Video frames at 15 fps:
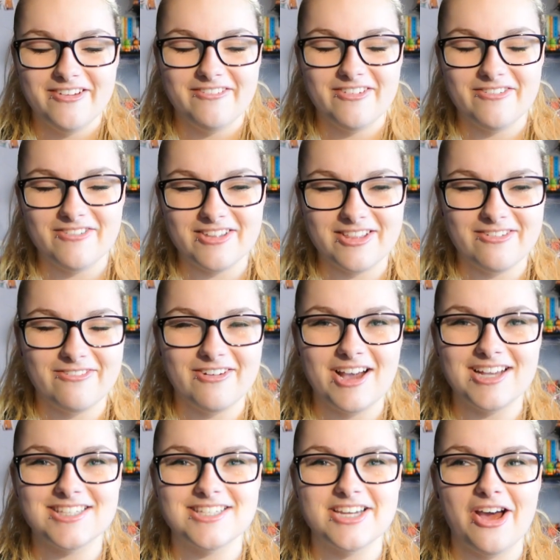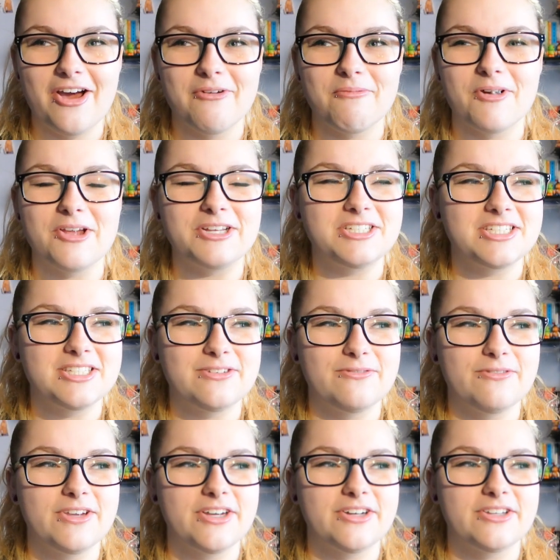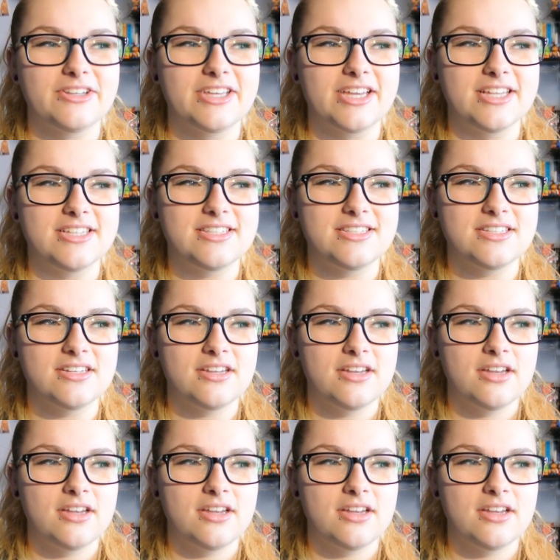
But for the first time, I just feel this.